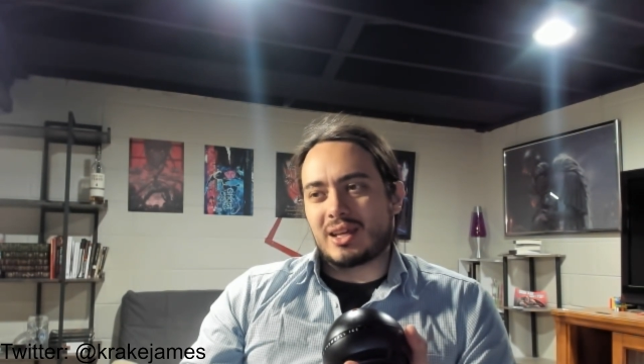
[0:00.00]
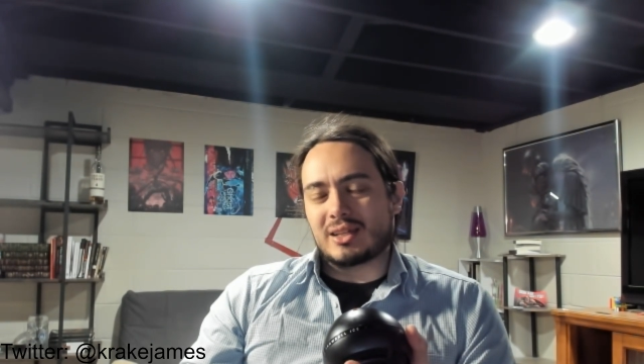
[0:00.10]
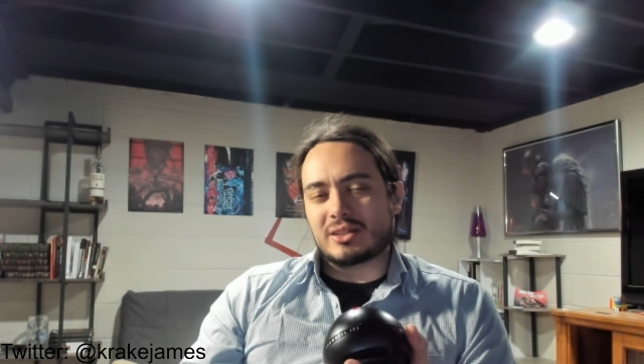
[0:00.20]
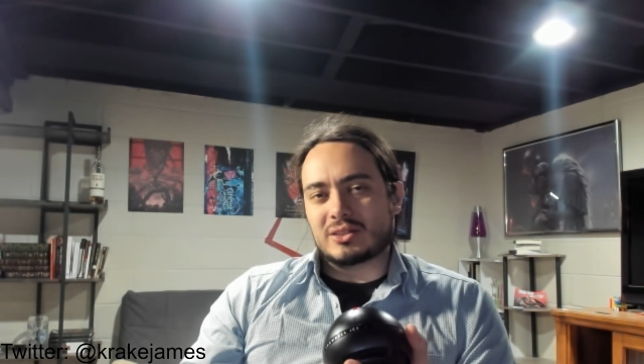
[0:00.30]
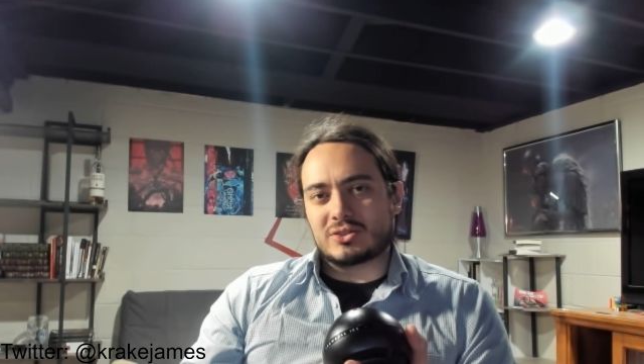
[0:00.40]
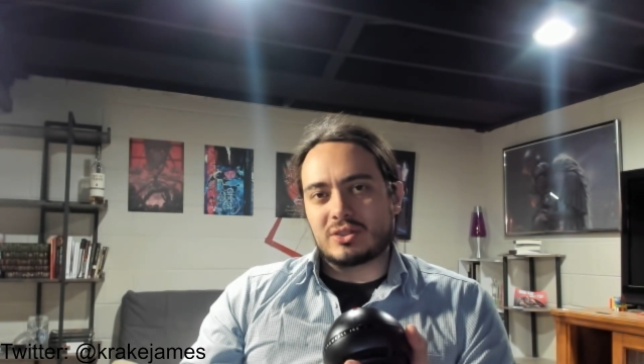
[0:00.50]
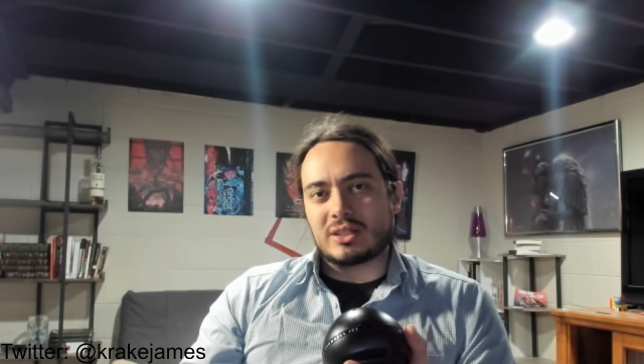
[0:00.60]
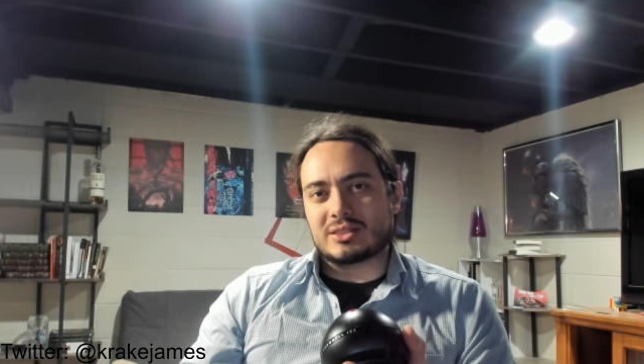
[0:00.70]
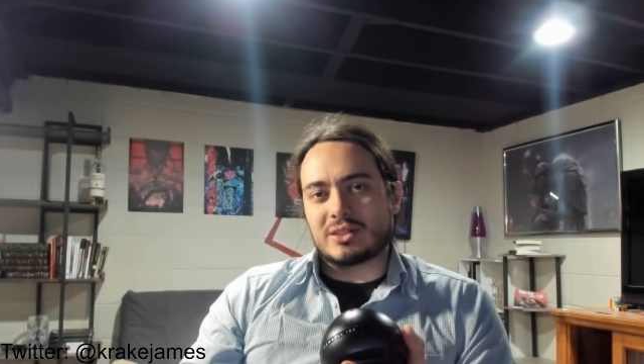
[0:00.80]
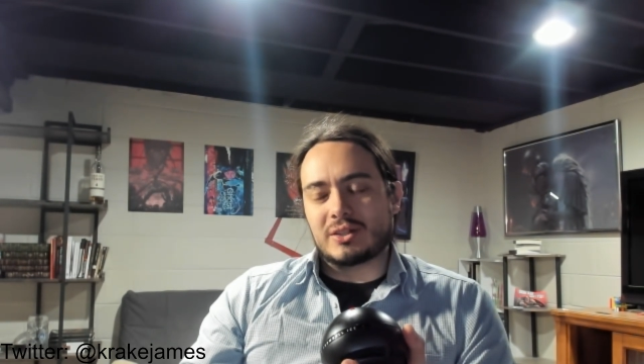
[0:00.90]
You know,
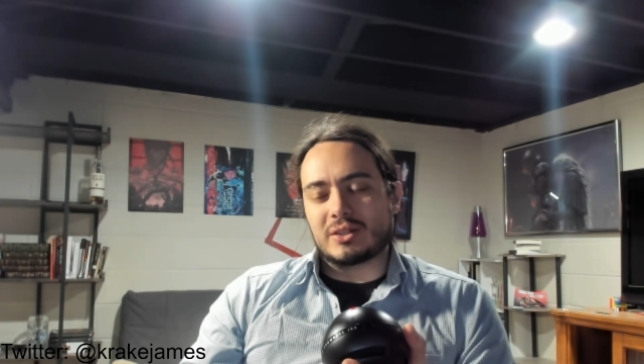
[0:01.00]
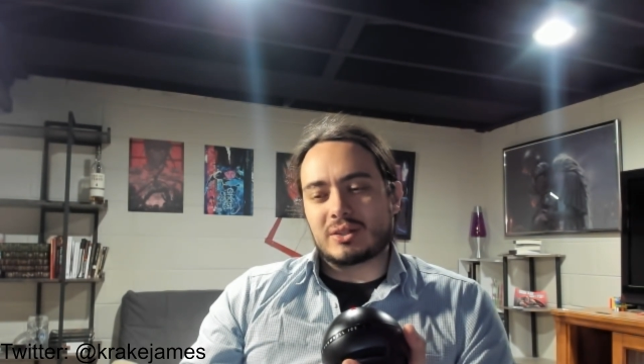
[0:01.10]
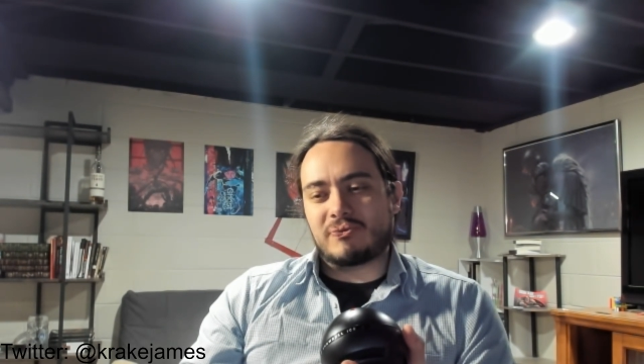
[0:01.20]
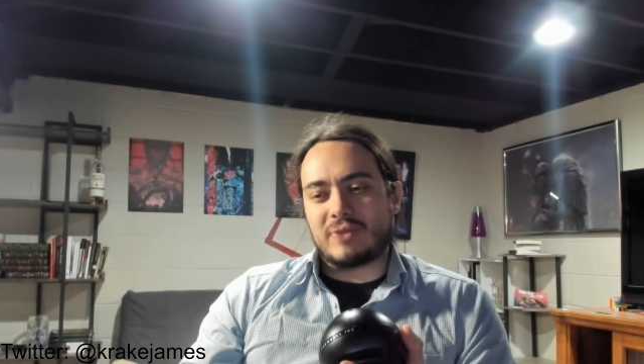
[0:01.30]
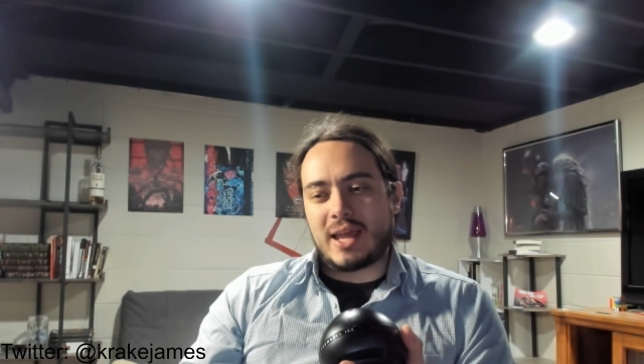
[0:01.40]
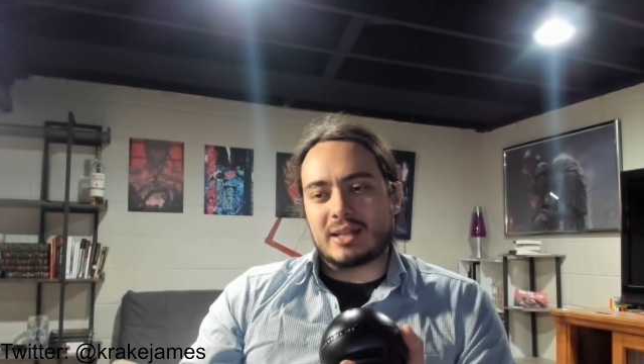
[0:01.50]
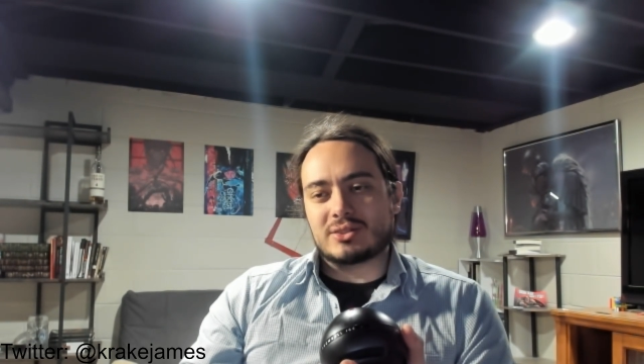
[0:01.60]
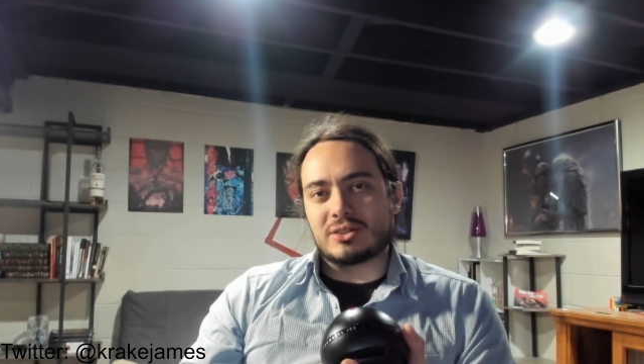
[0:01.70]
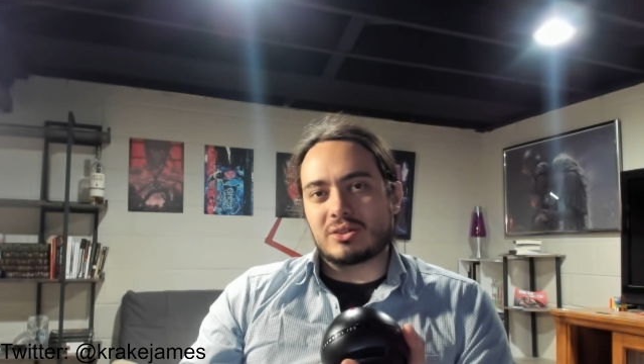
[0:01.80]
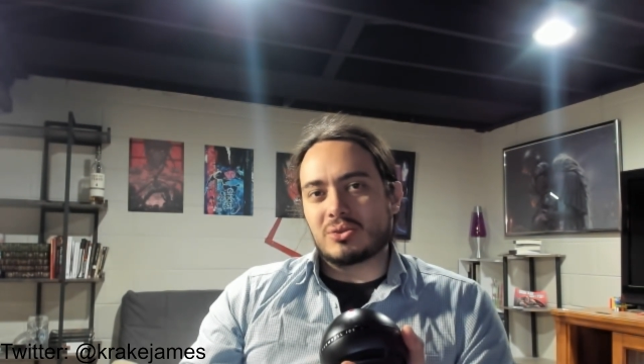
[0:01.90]
it's the fantasy
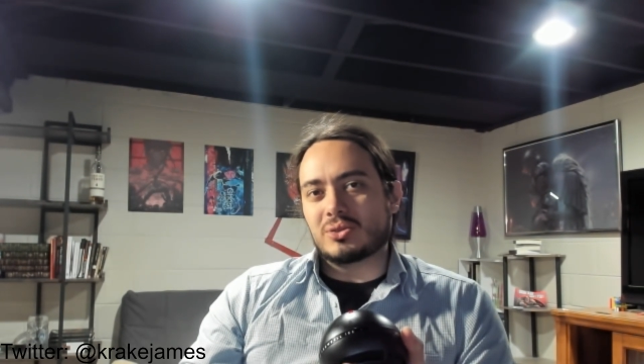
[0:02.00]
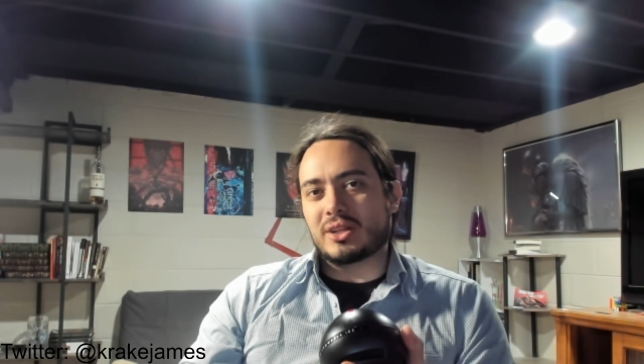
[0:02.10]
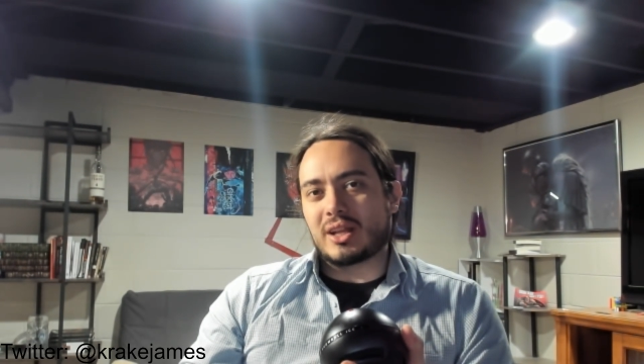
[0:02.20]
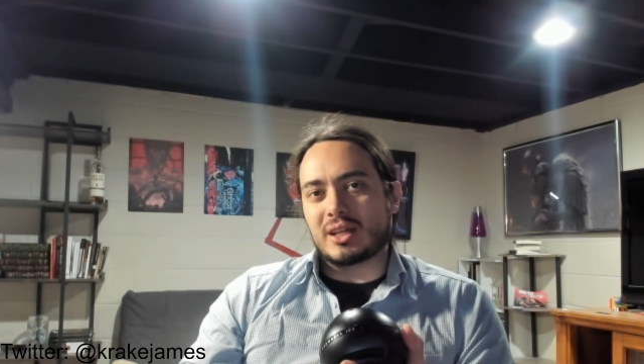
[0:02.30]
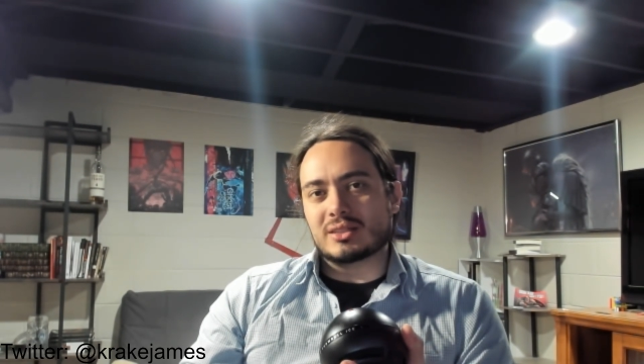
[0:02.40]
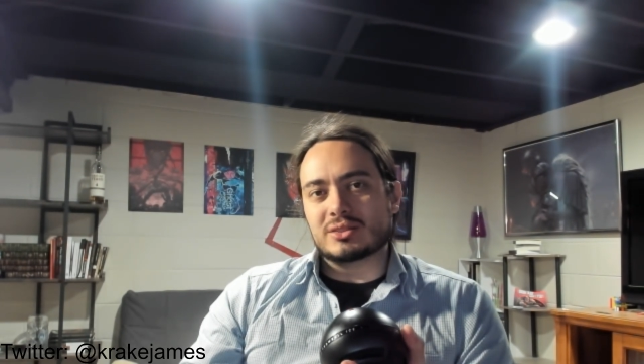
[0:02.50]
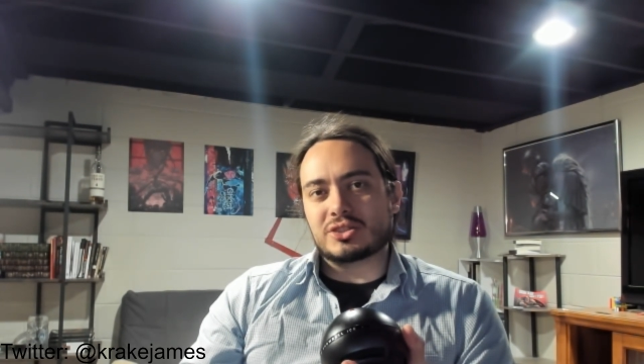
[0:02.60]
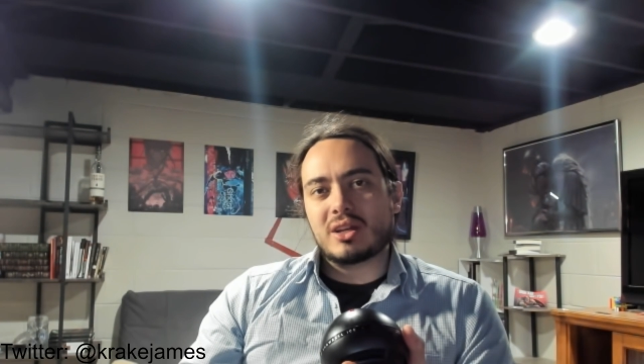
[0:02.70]
golden age